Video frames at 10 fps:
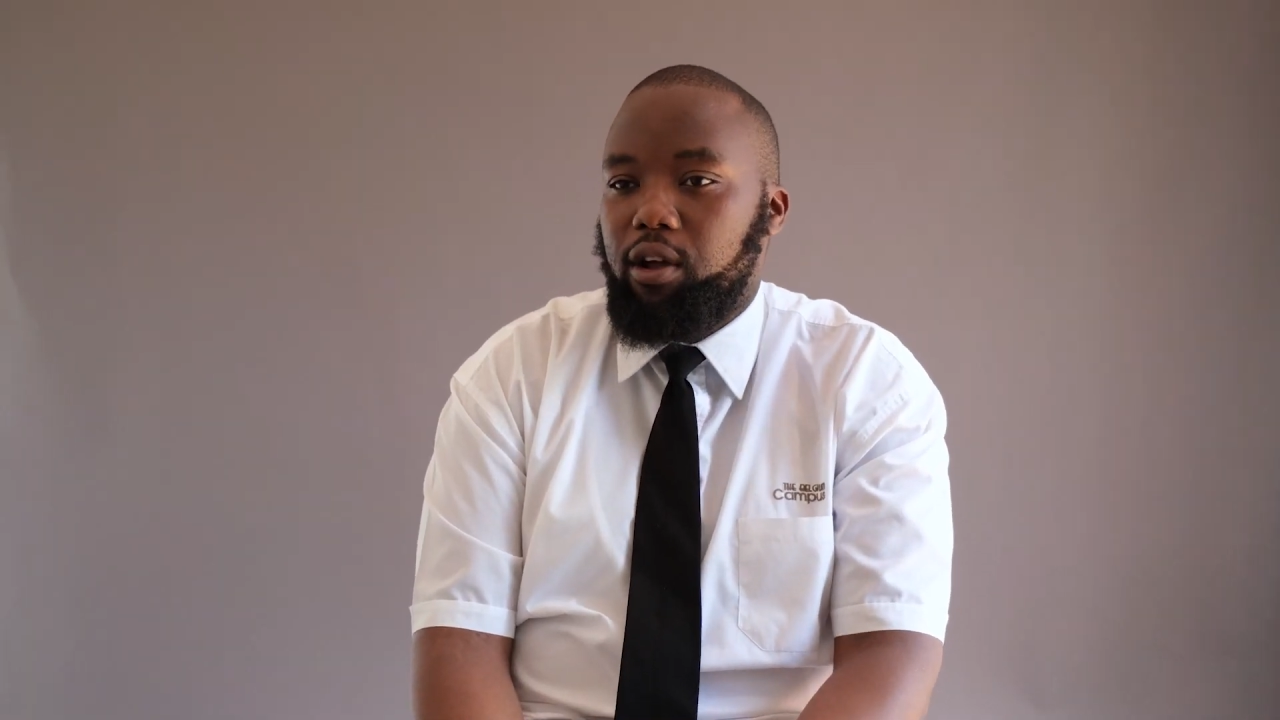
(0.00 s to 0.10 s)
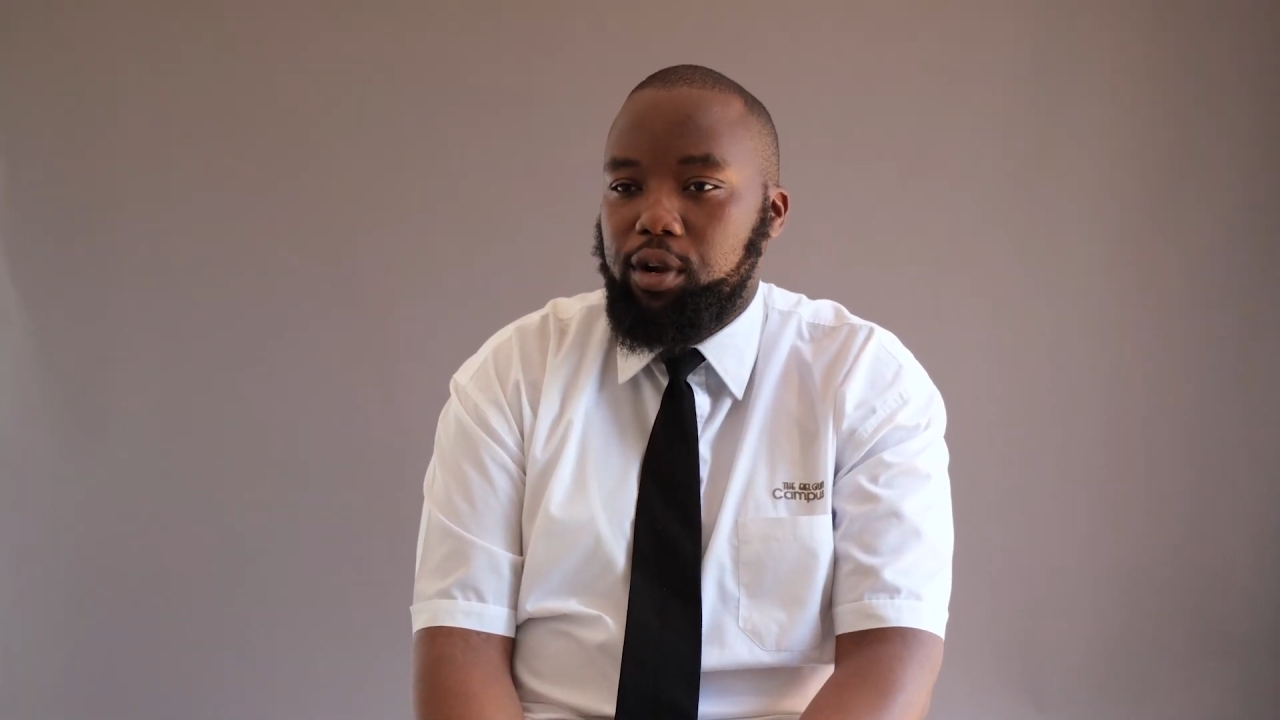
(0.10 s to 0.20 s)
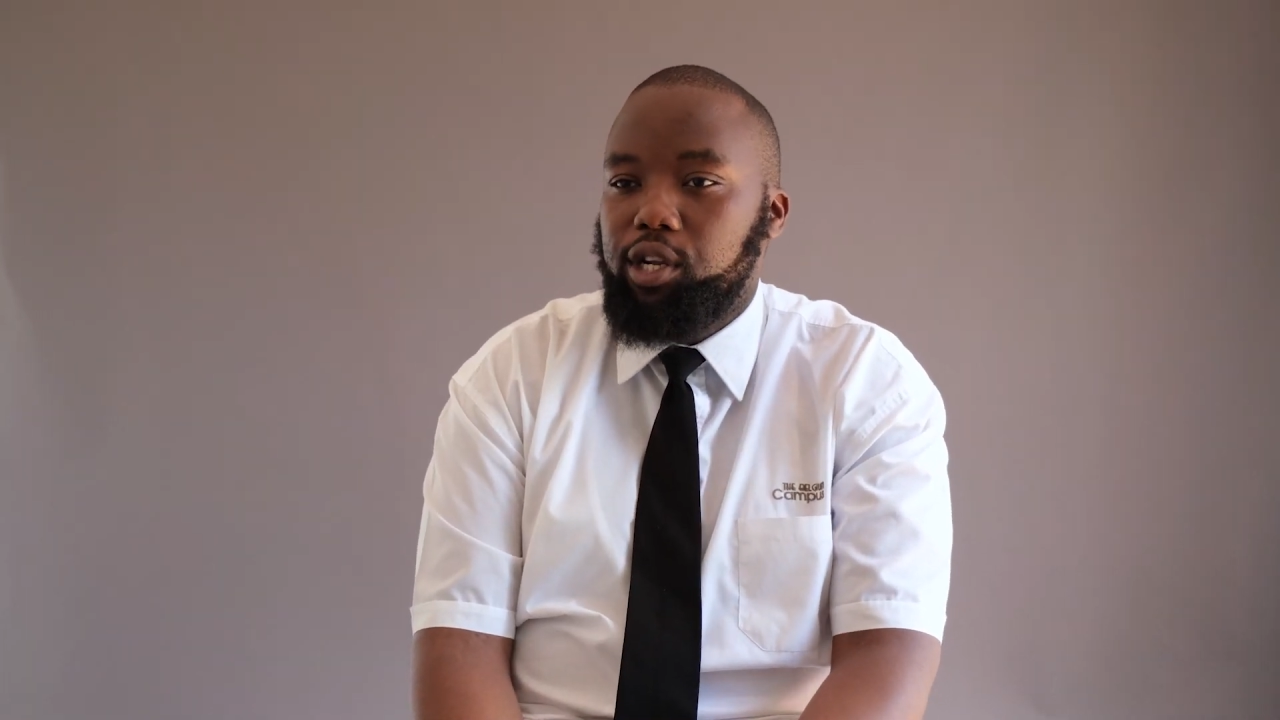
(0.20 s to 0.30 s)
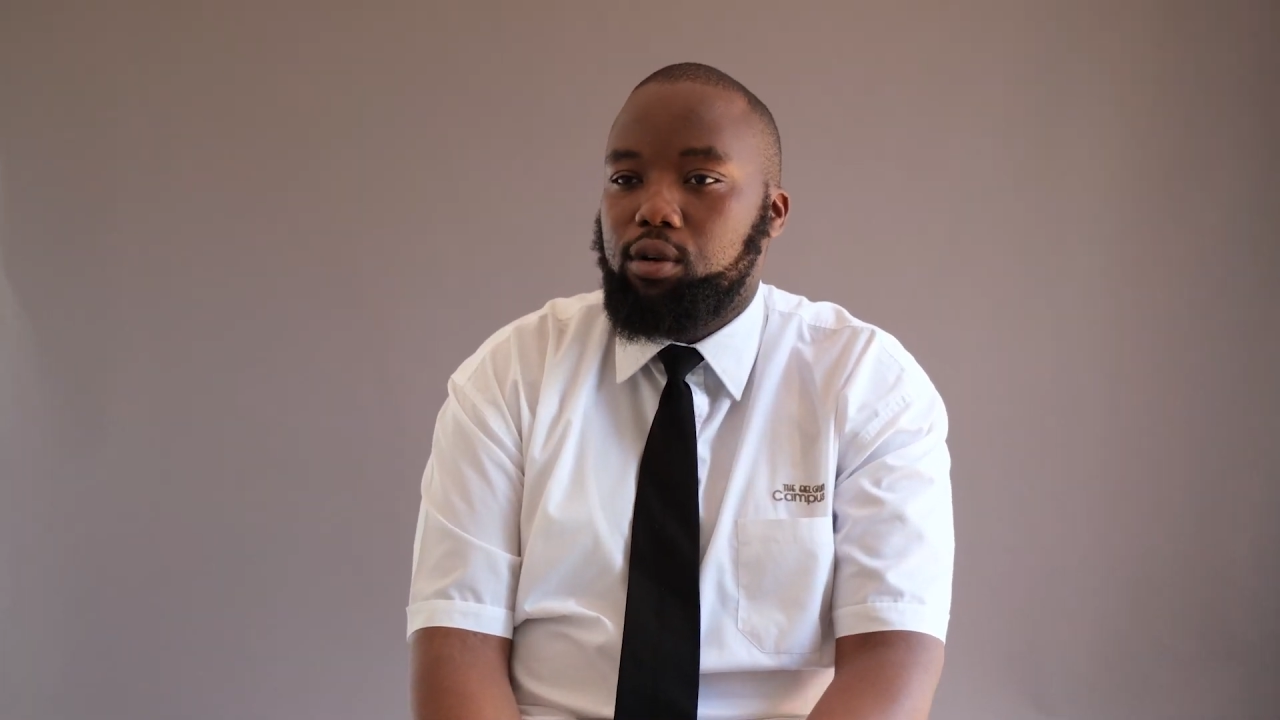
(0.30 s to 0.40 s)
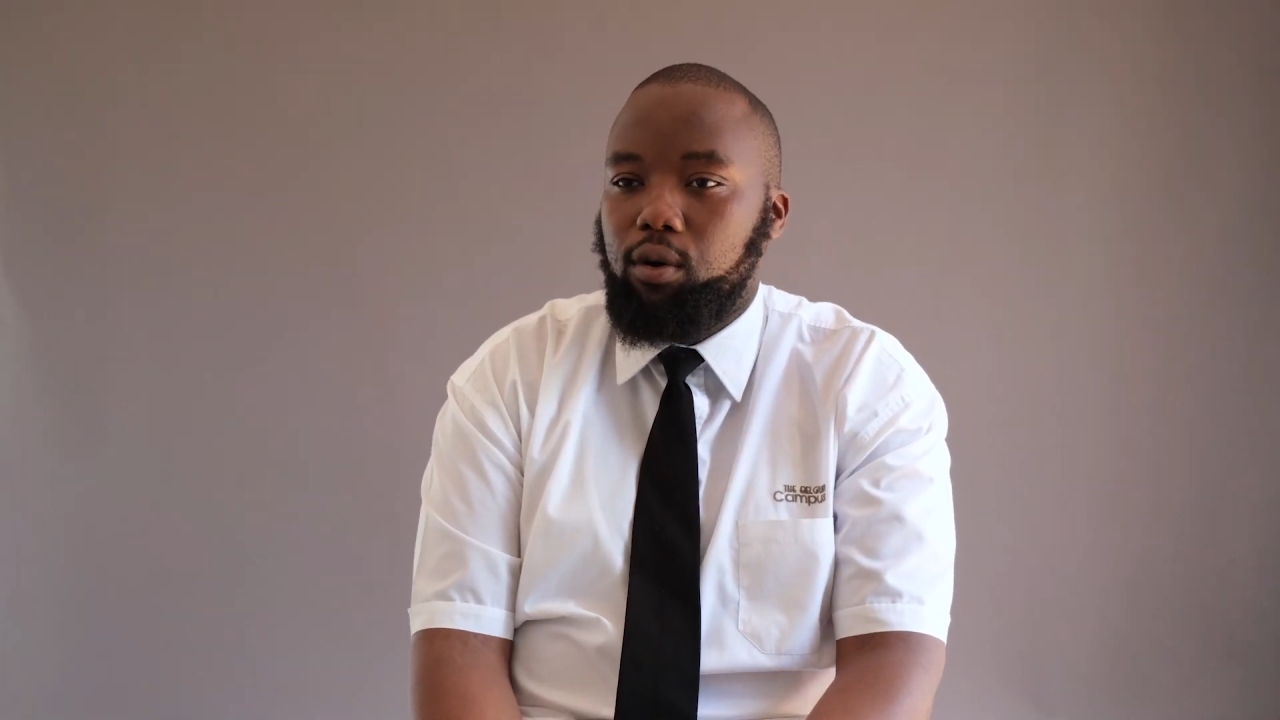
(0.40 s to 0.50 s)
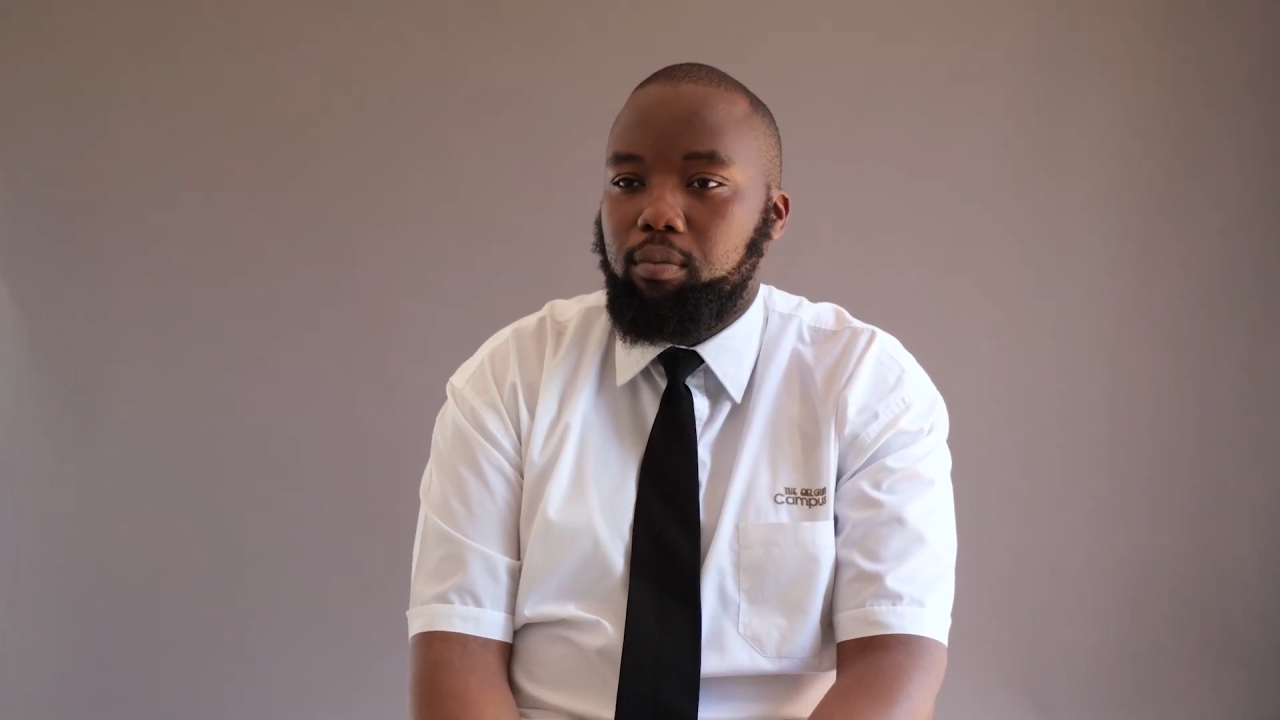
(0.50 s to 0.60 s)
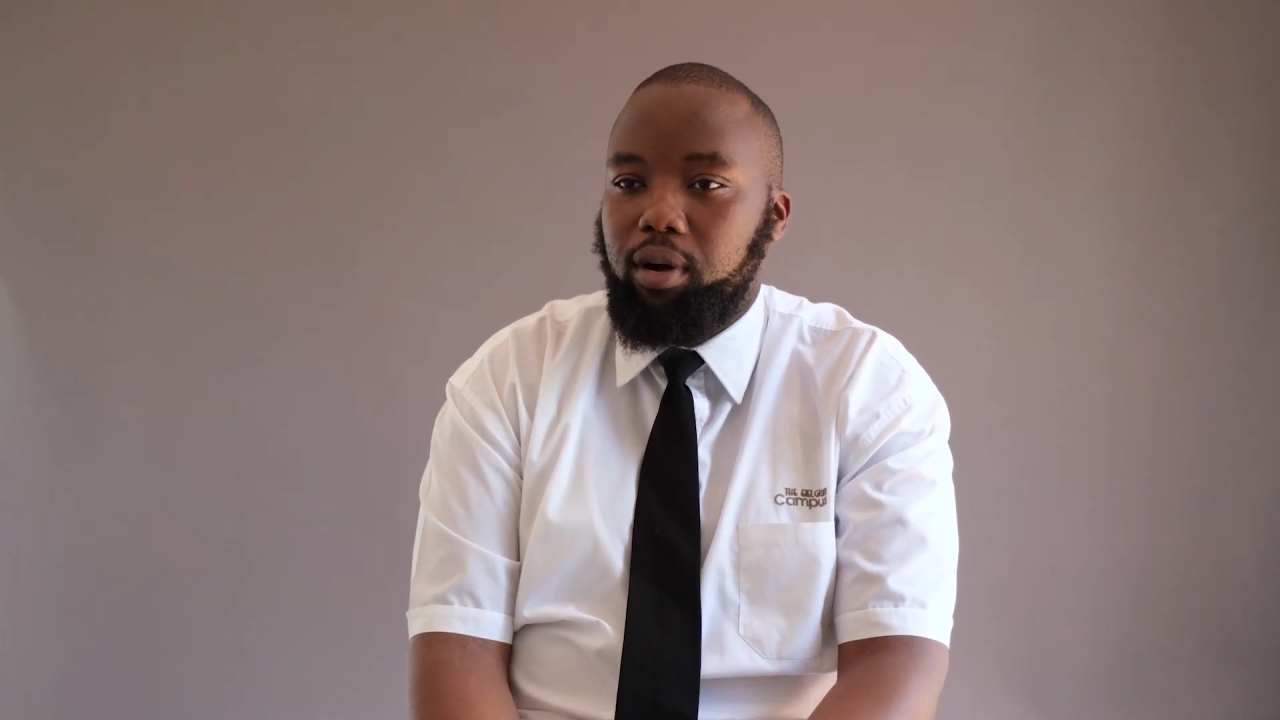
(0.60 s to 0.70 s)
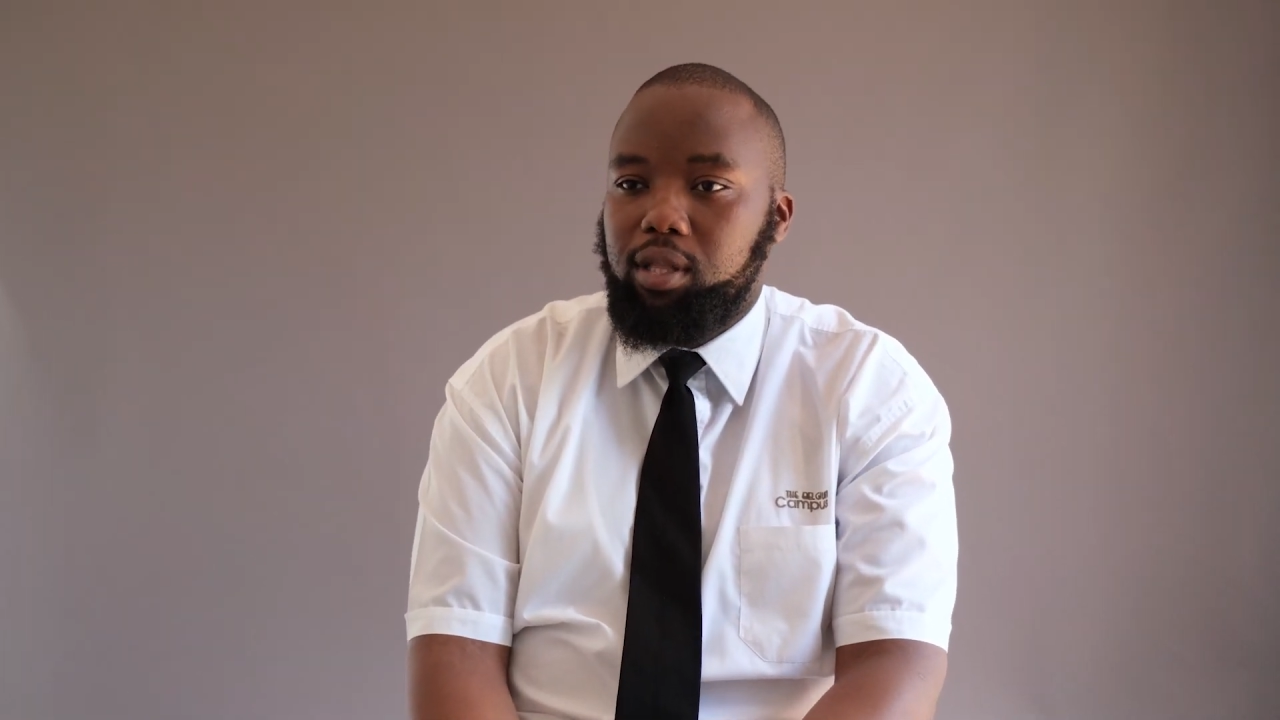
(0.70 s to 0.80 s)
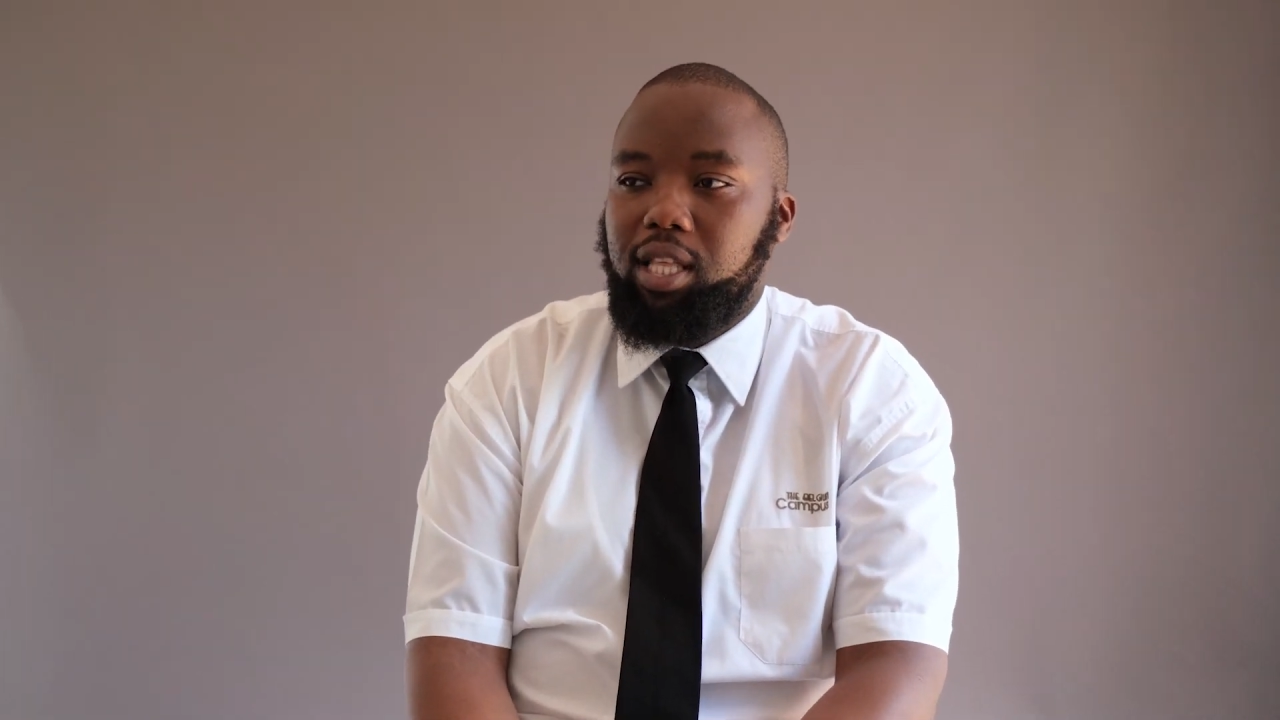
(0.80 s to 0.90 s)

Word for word: already know about